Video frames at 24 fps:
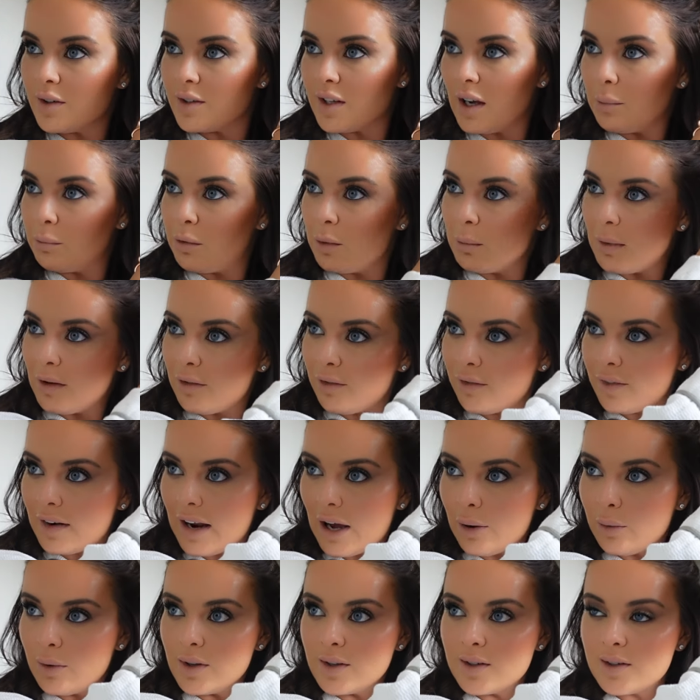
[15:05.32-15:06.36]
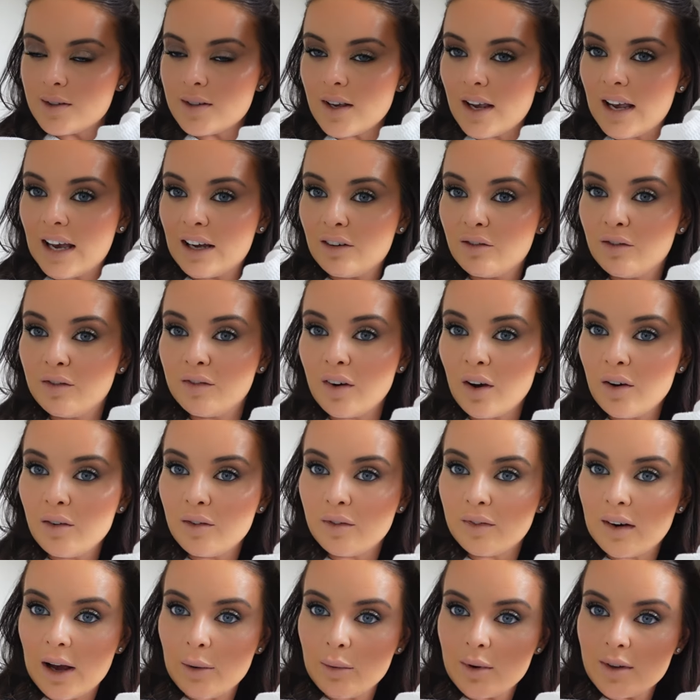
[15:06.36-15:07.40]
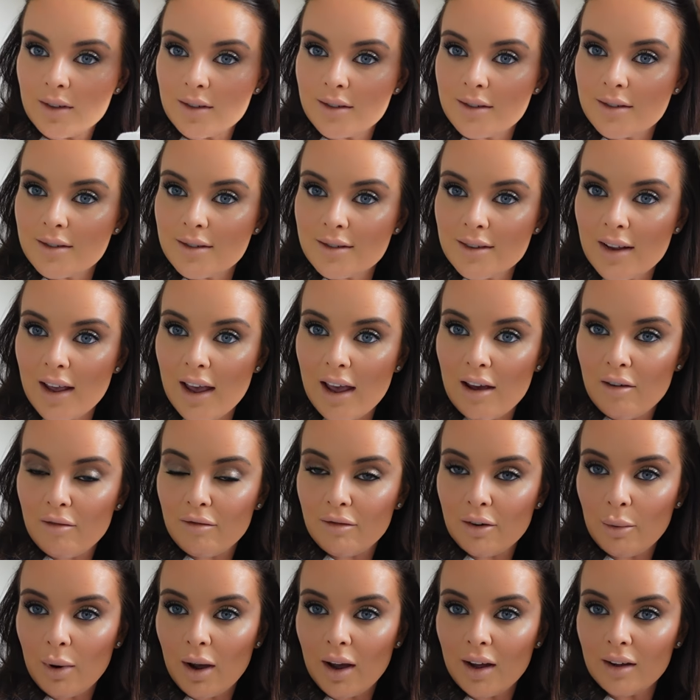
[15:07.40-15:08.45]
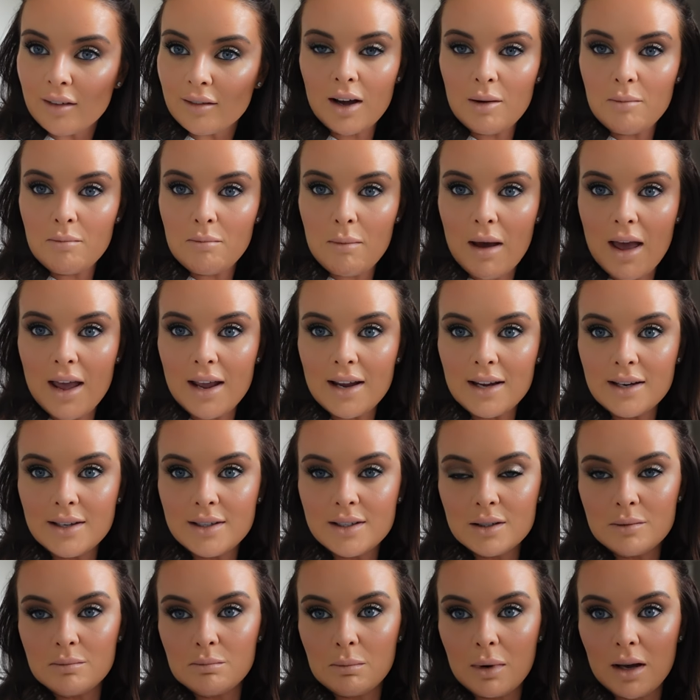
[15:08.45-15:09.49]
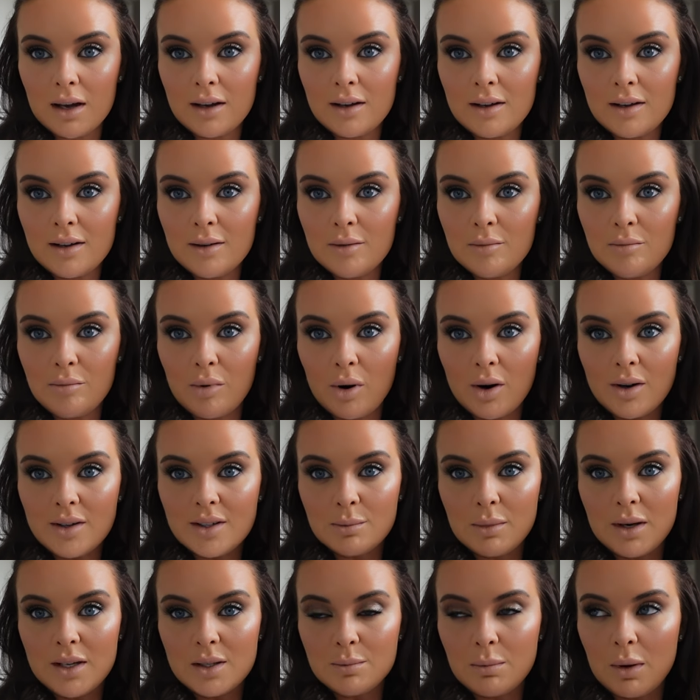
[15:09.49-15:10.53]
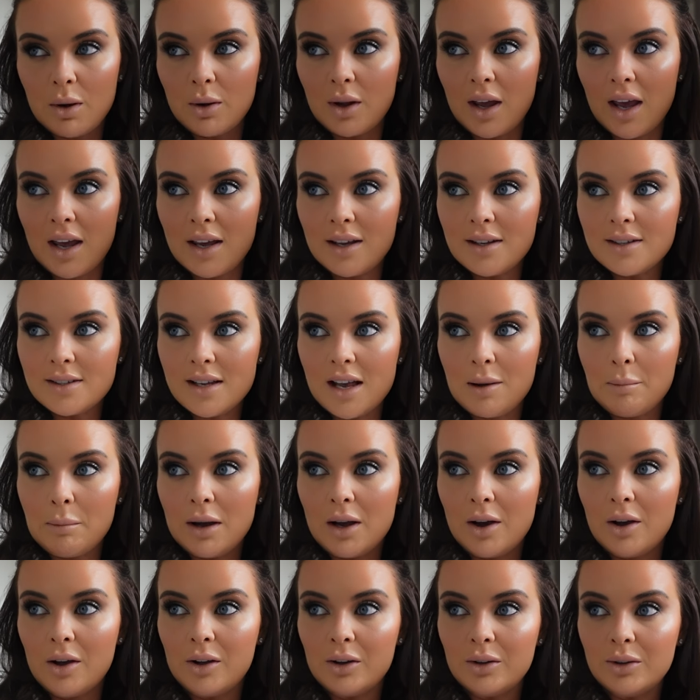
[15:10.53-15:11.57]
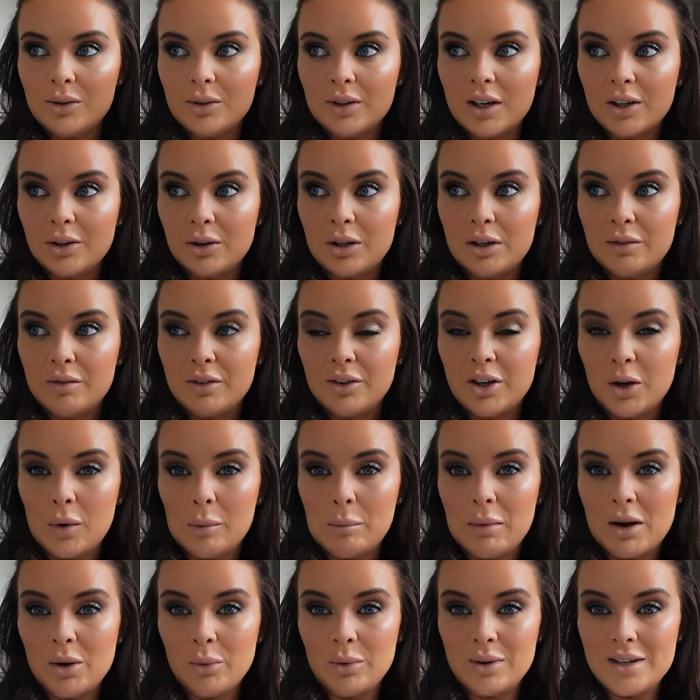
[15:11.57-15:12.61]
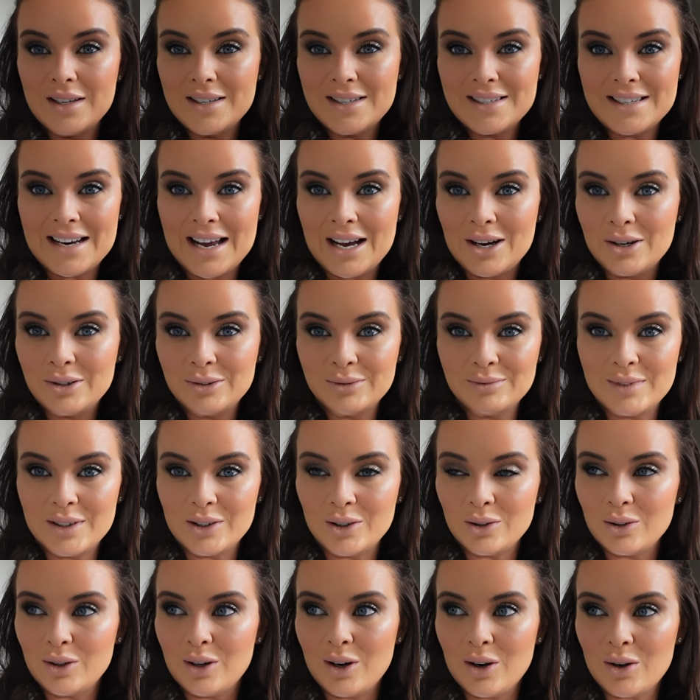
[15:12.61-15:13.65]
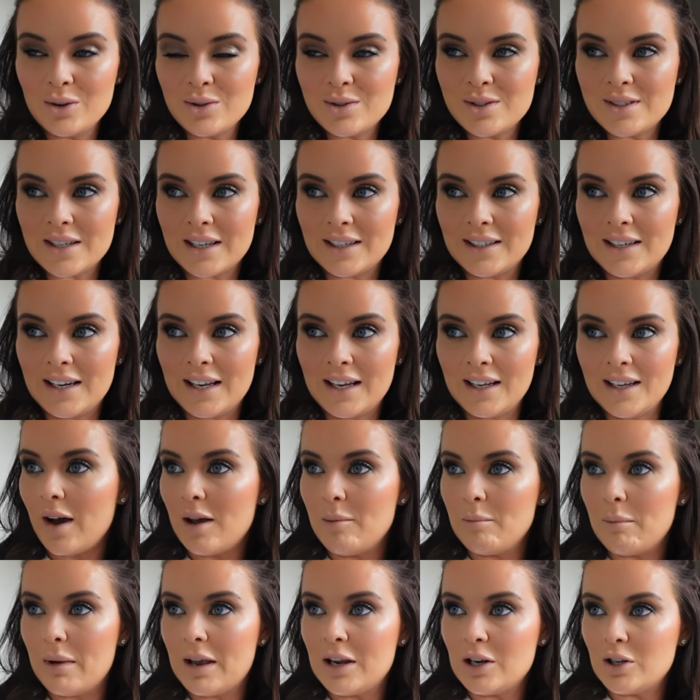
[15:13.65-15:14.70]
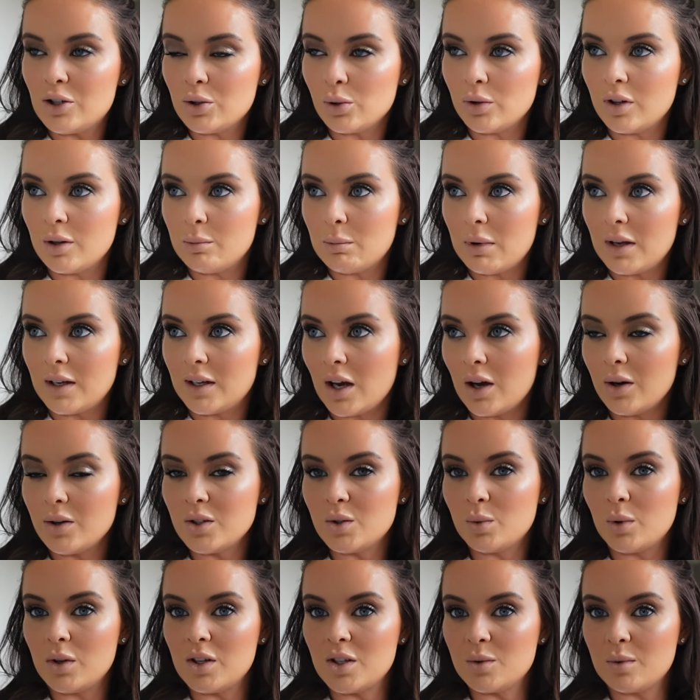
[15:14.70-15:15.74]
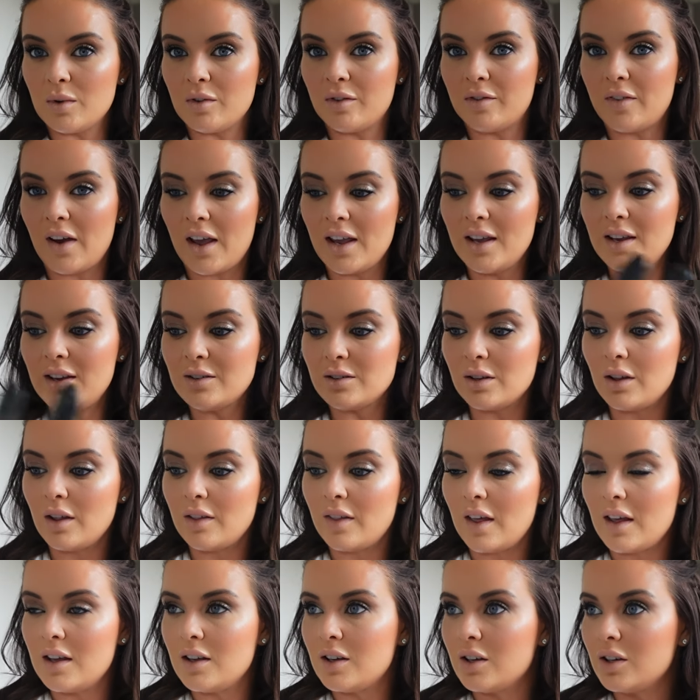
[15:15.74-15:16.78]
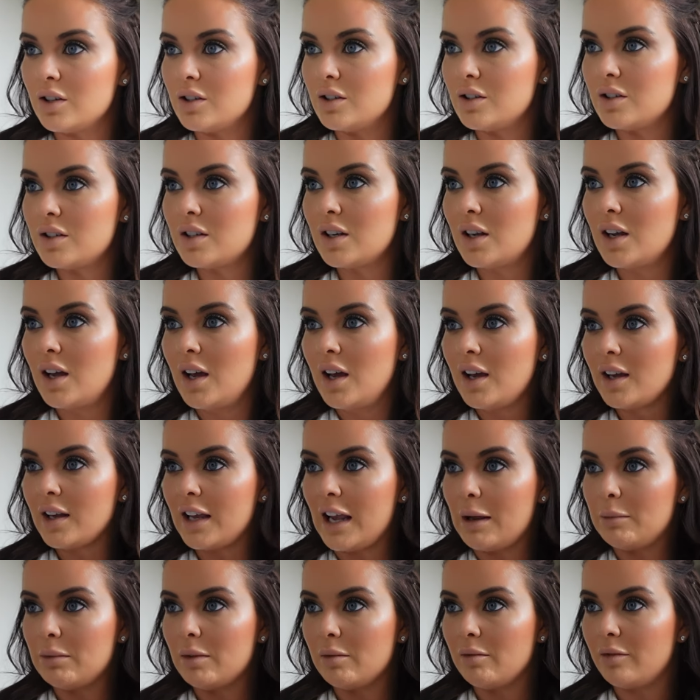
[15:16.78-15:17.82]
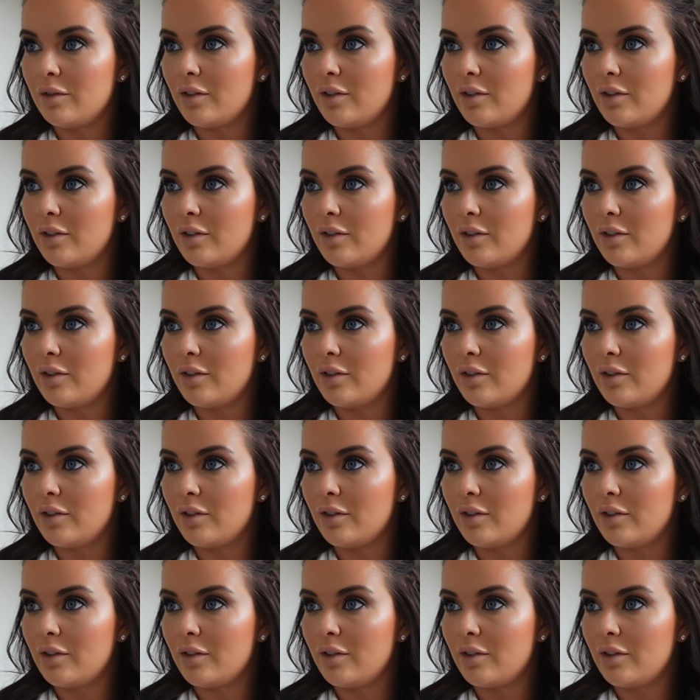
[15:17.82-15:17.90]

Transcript: example, my flowers. I had faux flowers everywhere. I made my bridesmaids' bouquets and my own. I don't even know where my one is now. It got lost, sadly. I made sure that my girls' ones were fake so that they could keep them